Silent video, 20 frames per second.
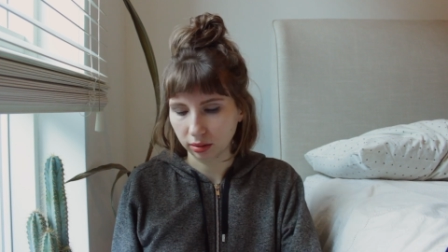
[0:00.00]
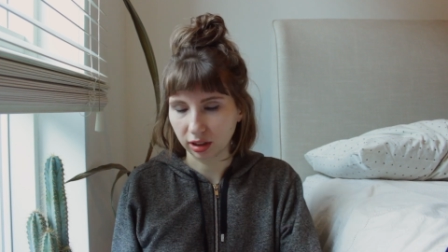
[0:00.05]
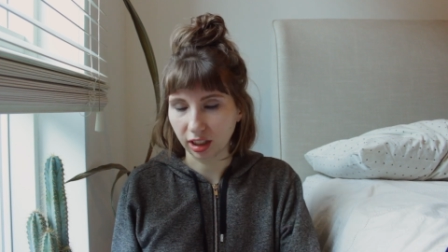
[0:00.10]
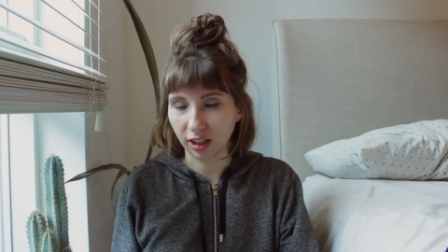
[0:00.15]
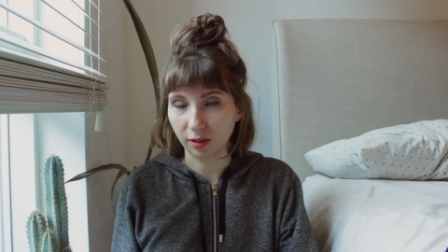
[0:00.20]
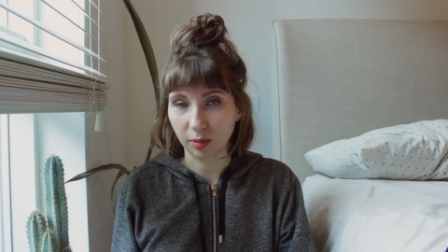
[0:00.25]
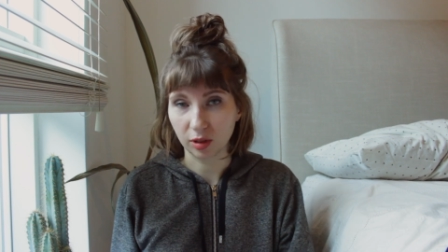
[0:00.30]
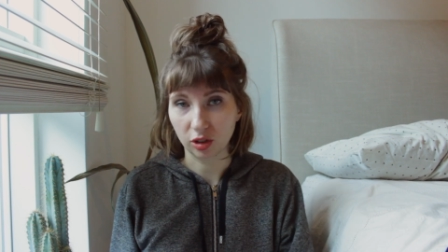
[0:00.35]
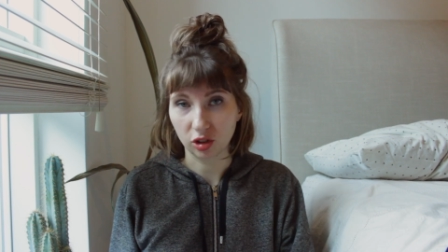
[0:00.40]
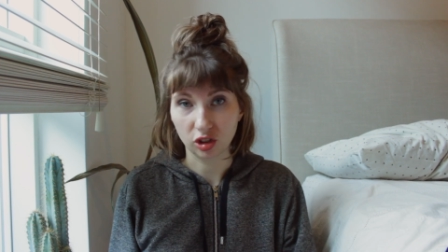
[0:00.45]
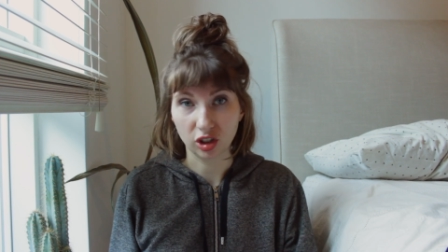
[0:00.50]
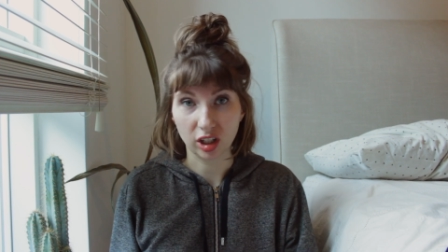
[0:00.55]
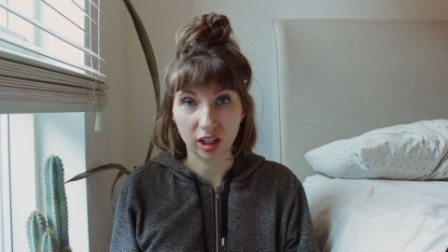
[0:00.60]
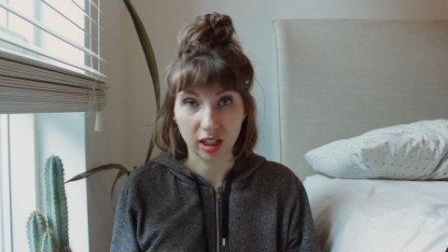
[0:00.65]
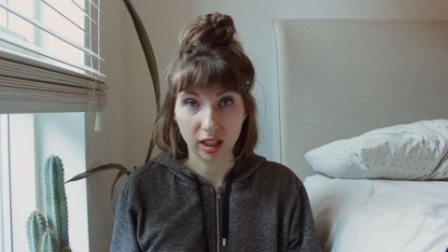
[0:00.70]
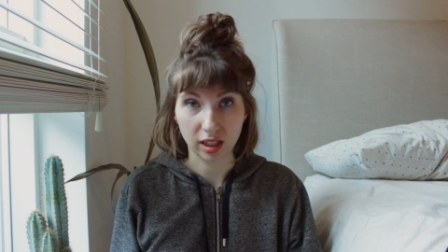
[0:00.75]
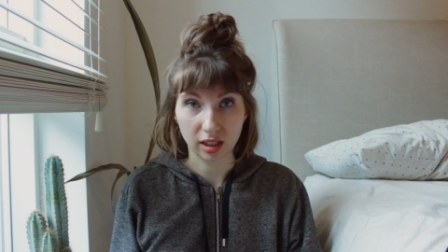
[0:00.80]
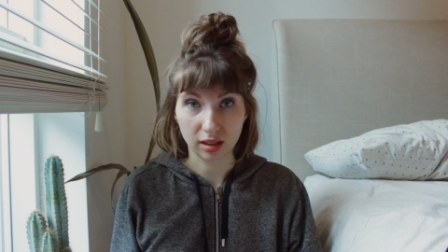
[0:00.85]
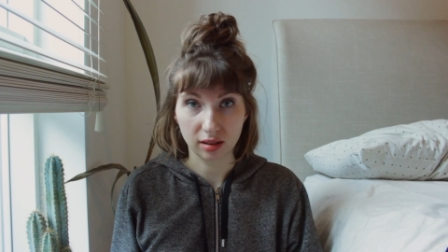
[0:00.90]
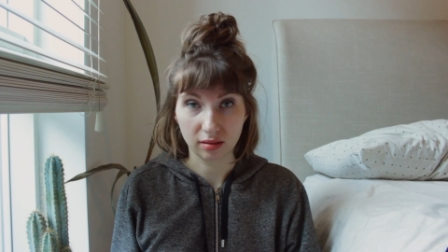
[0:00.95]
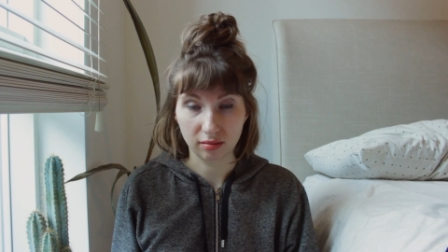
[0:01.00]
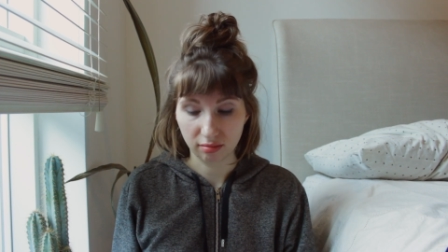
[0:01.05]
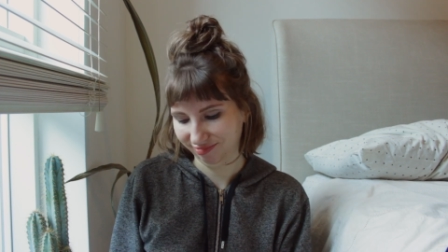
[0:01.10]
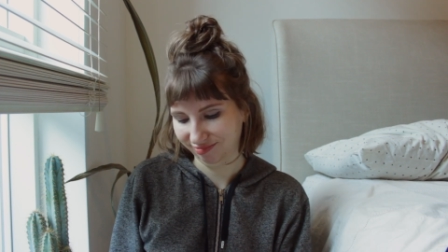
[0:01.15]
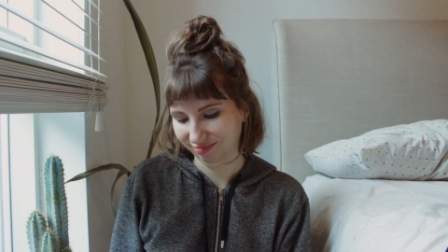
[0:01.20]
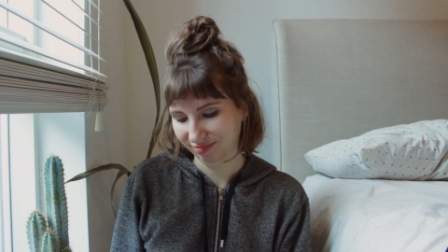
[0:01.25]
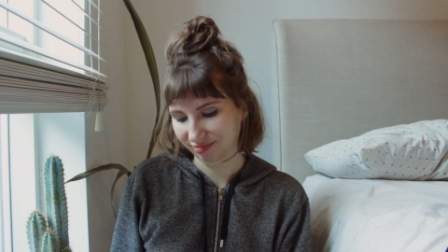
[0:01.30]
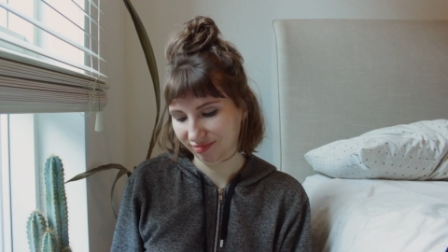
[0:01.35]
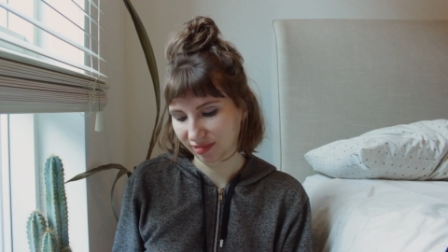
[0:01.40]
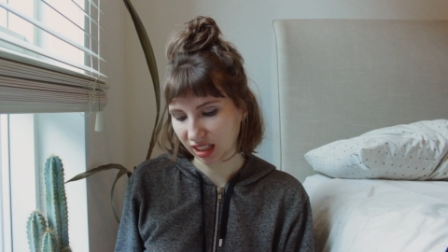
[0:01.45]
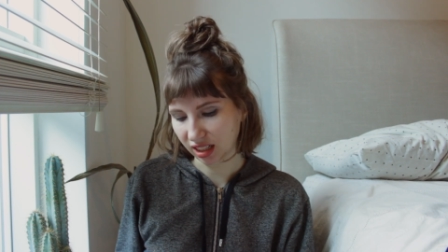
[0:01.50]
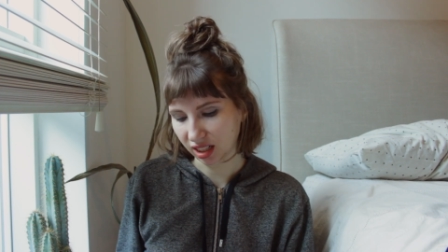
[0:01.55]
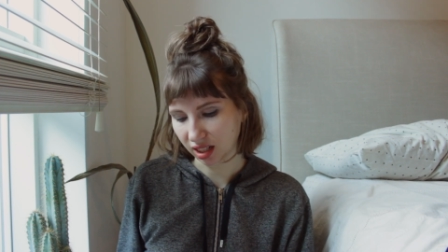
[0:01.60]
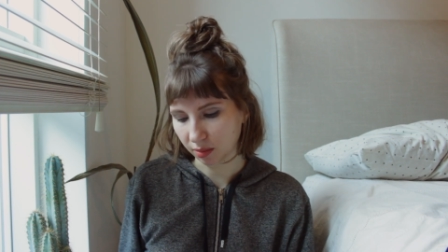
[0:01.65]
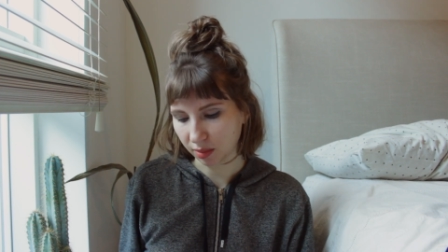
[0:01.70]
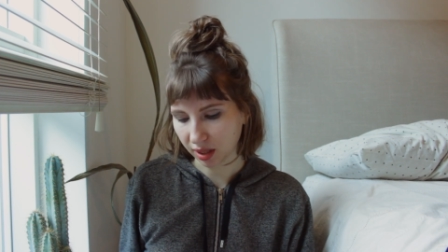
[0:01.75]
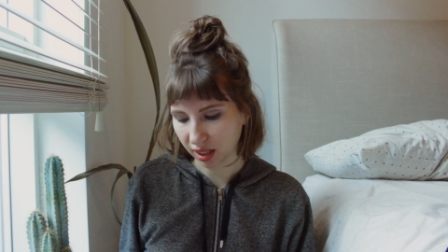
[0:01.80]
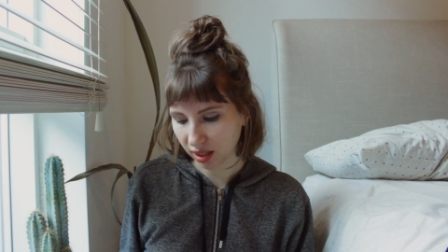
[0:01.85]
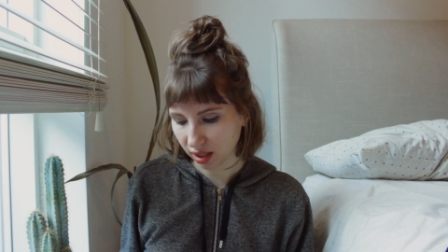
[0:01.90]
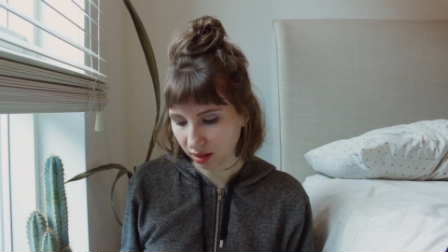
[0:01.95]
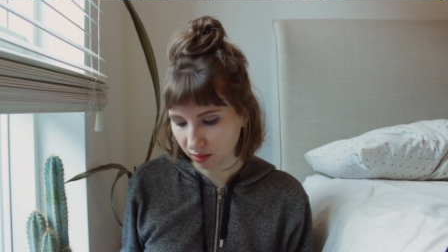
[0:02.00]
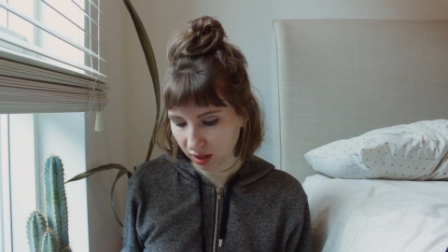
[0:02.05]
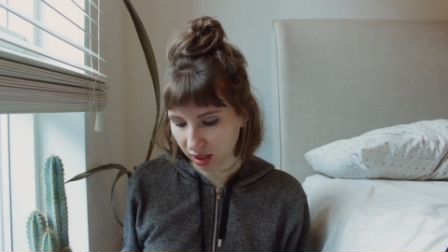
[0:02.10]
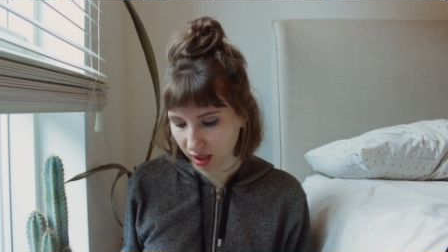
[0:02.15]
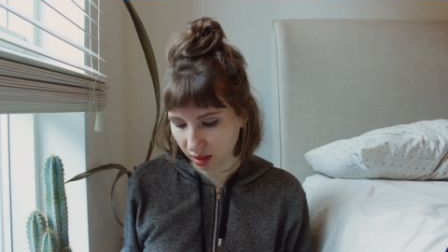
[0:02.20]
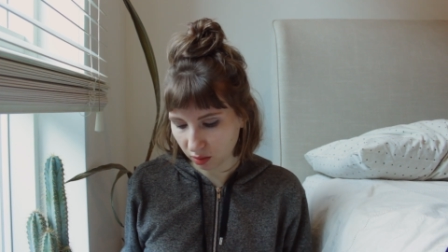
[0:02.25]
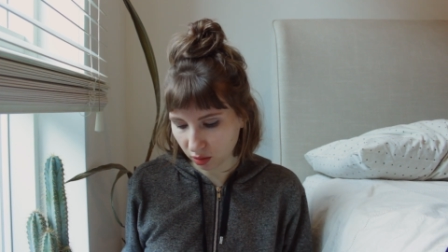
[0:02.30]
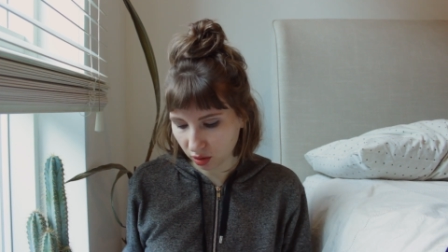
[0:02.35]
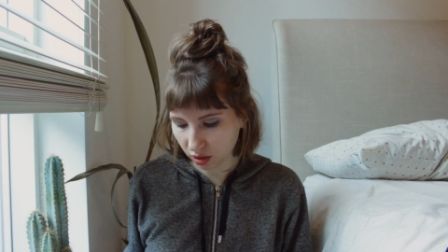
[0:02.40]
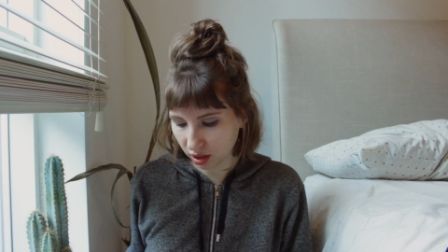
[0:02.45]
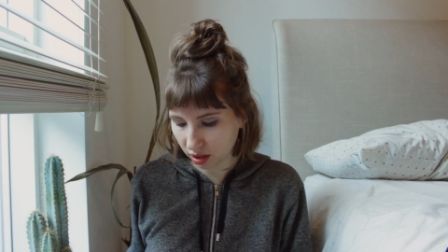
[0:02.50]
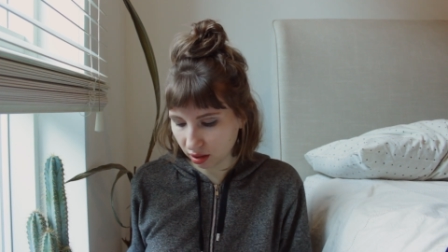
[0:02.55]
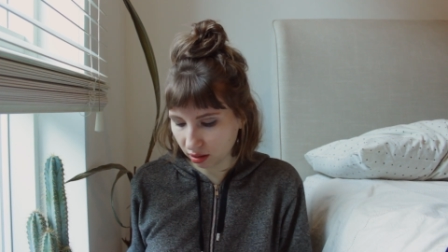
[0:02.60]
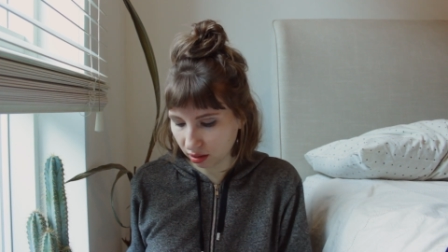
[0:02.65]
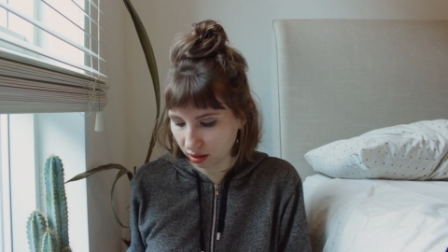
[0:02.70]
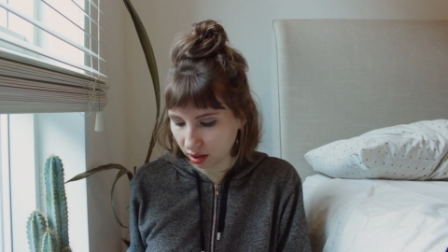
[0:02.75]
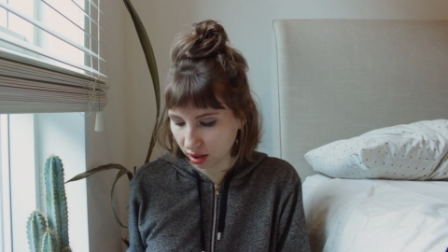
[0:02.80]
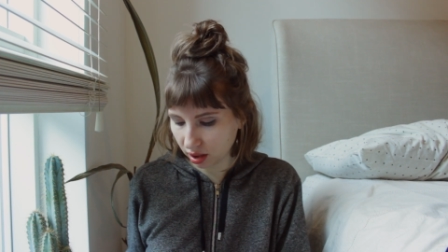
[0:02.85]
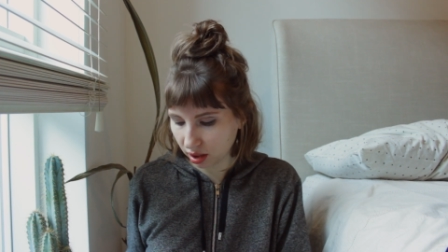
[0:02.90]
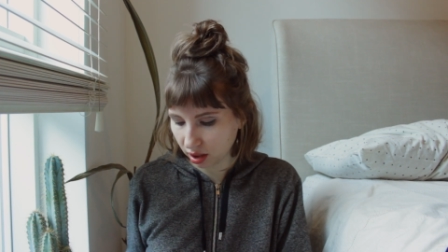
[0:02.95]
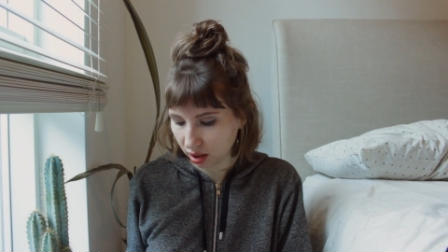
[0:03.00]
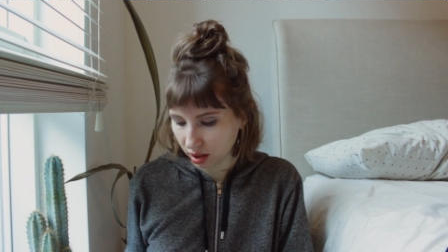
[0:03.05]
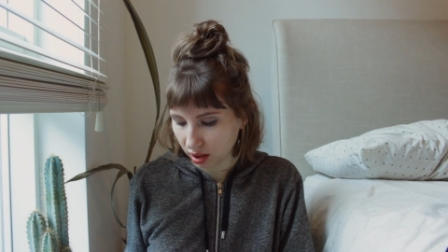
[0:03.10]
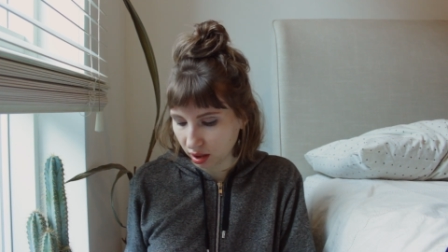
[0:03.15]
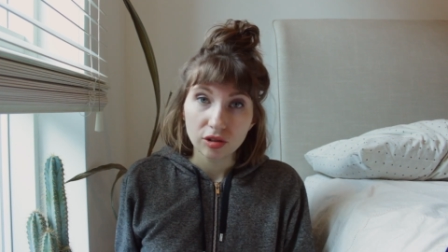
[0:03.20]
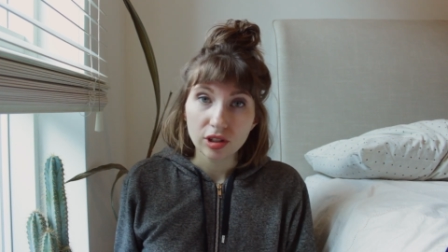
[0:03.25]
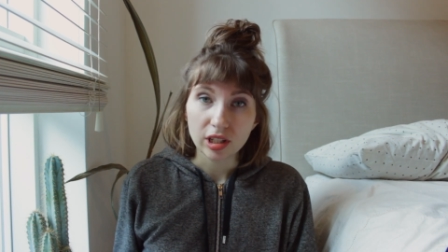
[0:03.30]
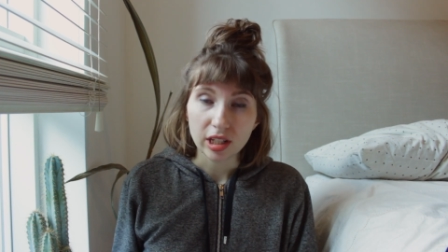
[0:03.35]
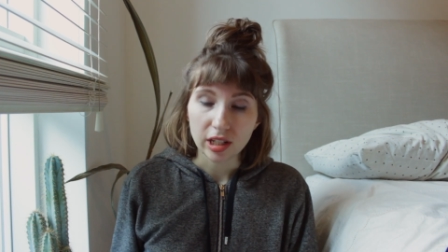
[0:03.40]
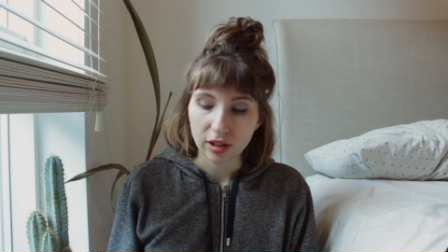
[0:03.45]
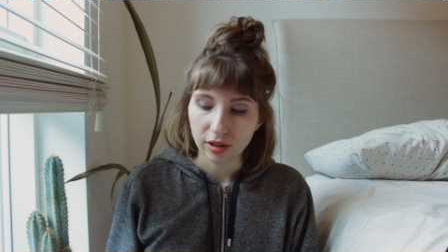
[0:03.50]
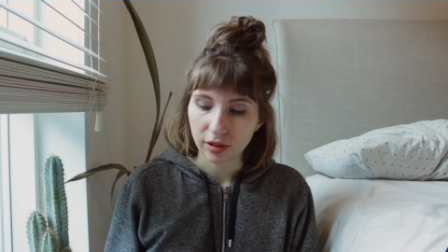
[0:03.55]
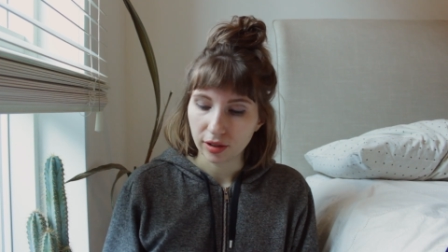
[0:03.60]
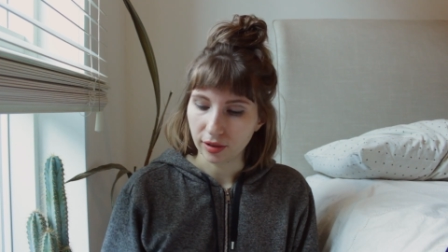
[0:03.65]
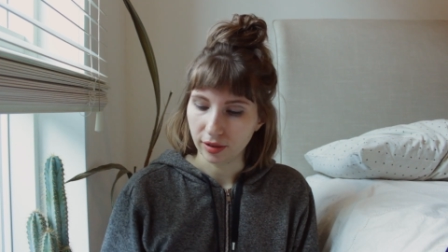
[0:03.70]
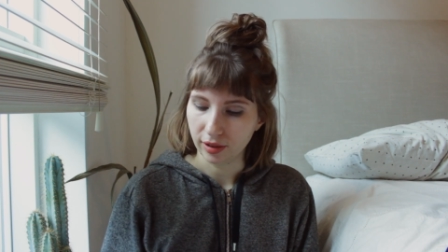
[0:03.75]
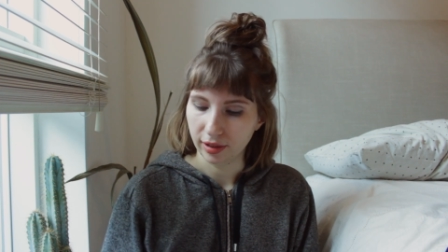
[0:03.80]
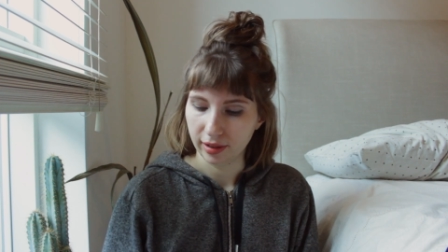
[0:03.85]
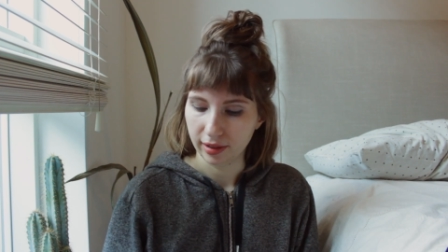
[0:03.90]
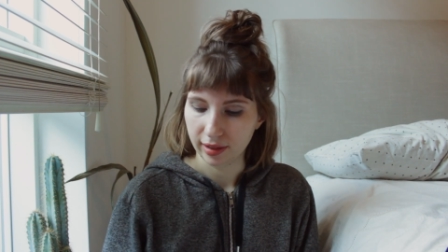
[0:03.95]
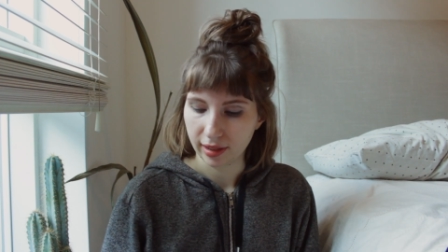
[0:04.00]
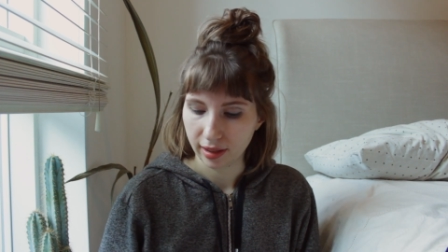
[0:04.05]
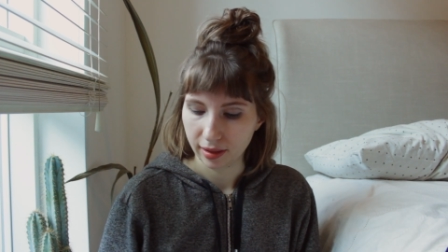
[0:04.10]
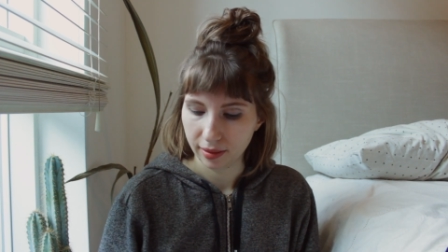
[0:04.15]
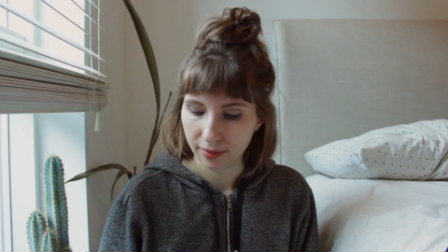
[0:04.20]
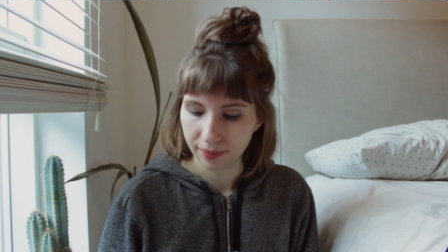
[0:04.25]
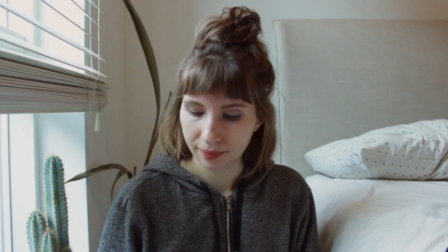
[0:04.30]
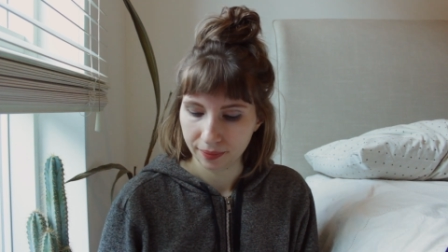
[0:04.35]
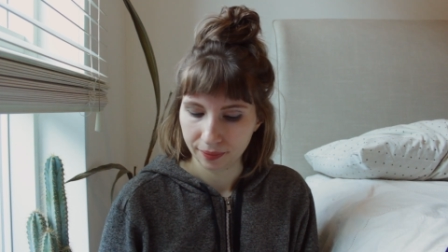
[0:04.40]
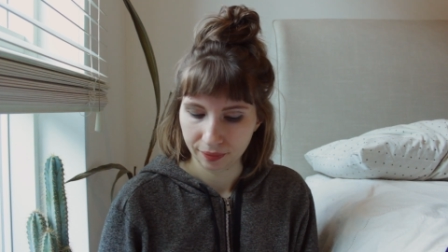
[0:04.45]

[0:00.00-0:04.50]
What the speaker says: I've been trying to not buy them anymore and choose EcoZone instead.